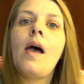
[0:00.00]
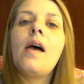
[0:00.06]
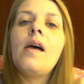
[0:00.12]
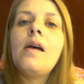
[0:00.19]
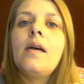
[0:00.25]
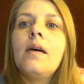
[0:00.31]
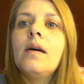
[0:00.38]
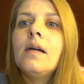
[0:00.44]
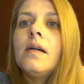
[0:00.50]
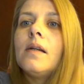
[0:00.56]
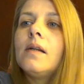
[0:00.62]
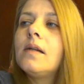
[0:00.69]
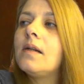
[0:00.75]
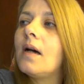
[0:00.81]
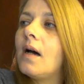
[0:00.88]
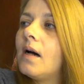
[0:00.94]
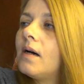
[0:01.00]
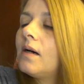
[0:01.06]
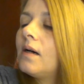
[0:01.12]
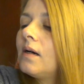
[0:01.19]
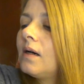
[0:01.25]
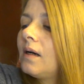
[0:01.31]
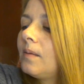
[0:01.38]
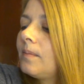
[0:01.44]
And
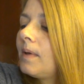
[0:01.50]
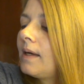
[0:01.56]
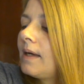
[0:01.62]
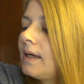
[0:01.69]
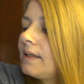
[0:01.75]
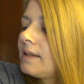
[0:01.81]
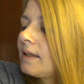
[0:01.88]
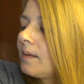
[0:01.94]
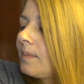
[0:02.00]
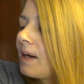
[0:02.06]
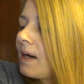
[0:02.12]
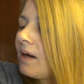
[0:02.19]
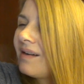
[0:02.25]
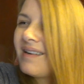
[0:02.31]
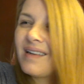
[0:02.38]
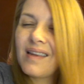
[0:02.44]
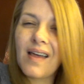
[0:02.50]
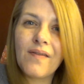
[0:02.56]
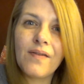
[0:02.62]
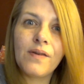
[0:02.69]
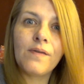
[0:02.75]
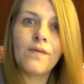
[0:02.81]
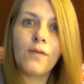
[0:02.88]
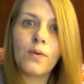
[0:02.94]
it's about
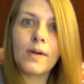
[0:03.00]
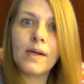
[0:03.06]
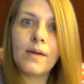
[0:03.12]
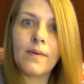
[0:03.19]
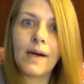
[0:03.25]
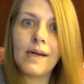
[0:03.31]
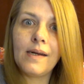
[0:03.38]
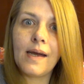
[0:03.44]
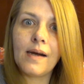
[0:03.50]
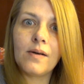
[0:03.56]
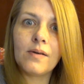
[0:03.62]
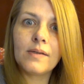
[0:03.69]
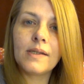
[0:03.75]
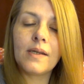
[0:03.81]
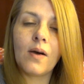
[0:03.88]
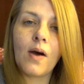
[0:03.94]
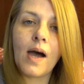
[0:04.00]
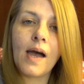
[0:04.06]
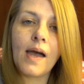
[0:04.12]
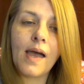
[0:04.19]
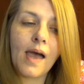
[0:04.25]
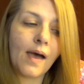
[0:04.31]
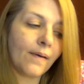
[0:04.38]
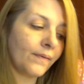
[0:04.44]
11:40 right now, so I
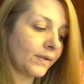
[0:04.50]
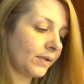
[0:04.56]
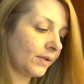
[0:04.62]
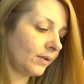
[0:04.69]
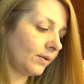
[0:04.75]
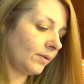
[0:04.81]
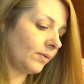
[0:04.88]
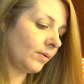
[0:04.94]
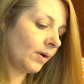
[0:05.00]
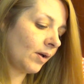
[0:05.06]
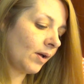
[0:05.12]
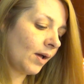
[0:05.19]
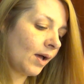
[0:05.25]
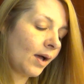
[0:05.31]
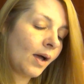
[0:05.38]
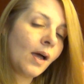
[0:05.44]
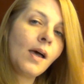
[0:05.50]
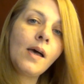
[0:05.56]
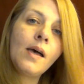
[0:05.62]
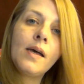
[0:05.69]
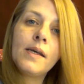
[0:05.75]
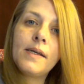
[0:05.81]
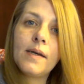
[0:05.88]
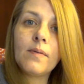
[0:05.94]
have to
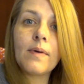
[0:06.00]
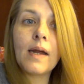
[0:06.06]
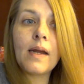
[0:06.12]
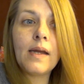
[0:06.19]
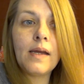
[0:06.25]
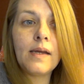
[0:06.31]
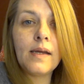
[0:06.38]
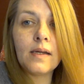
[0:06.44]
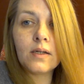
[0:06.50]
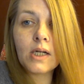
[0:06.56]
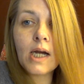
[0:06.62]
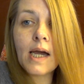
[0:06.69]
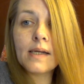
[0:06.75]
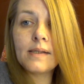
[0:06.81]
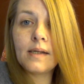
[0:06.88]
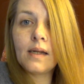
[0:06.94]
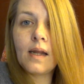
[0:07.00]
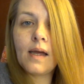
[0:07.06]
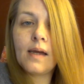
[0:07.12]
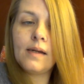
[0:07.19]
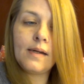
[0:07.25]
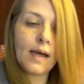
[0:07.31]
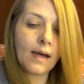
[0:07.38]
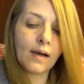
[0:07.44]
get ready, get Jackson
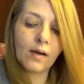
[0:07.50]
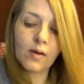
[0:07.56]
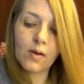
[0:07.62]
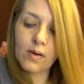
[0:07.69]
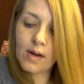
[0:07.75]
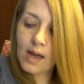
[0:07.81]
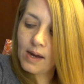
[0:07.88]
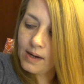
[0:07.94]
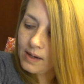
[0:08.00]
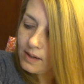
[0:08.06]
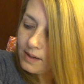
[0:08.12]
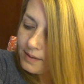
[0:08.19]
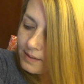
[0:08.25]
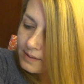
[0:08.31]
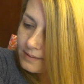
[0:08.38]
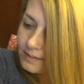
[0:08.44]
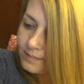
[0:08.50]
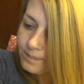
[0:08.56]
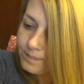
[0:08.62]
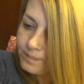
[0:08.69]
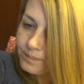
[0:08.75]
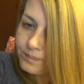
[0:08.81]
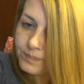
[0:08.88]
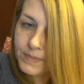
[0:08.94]
laid down, and
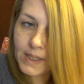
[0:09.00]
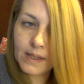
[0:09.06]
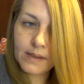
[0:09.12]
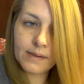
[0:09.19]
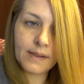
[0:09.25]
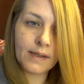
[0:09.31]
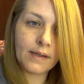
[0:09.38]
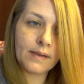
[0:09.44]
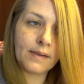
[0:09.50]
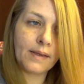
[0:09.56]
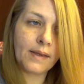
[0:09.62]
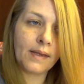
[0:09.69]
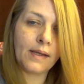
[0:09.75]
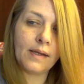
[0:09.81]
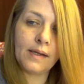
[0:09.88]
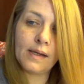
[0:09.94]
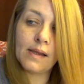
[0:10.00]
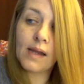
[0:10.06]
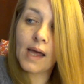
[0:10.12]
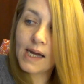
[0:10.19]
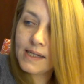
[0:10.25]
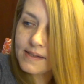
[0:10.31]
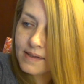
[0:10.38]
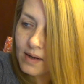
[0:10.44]
get the
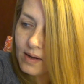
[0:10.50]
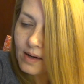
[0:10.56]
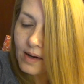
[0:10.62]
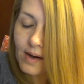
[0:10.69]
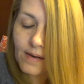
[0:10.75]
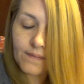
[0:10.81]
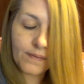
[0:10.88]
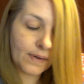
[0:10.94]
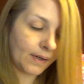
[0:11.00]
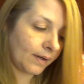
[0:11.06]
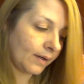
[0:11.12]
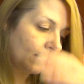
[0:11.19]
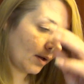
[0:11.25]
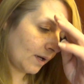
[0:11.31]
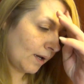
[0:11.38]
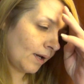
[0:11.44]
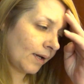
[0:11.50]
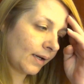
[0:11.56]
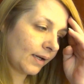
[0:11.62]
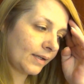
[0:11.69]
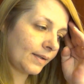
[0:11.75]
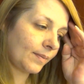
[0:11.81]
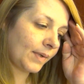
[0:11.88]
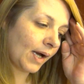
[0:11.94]
lights off and
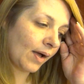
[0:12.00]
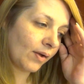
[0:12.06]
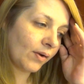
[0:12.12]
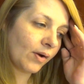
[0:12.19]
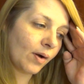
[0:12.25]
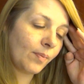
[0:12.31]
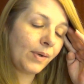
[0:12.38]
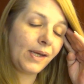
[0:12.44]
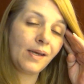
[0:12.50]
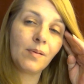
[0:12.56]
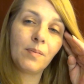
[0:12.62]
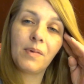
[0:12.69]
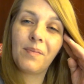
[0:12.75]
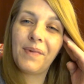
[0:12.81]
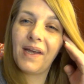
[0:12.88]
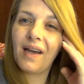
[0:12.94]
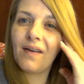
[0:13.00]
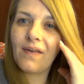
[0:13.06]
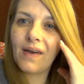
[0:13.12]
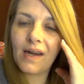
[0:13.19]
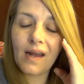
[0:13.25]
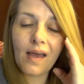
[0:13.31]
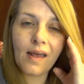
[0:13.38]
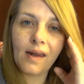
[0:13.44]
get some Tylenol PM in me. I've
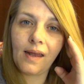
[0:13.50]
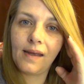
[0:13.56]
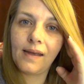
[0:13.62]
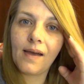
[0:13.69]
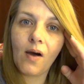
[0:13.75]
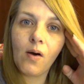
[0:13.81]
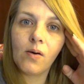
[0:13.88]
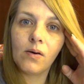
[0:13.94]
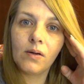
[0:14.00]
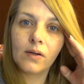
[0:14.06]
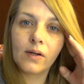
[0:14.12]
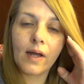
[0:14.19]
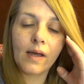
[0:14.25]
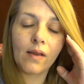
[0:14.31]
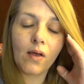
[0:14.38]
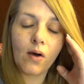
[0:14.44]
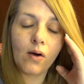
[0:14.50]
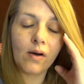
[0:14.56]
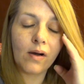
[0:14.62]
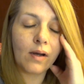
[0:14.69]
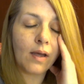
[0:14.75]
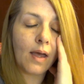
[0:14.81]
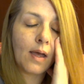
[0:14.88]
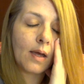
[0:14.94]
had a headache all day
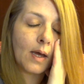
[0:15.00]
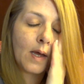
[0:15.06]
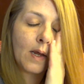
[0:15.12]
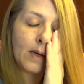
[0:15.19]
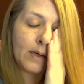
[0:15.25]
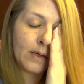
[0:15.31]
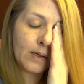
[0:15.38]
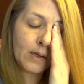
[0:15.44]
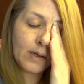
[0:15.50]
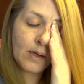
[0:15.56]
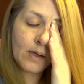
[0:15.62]
long, and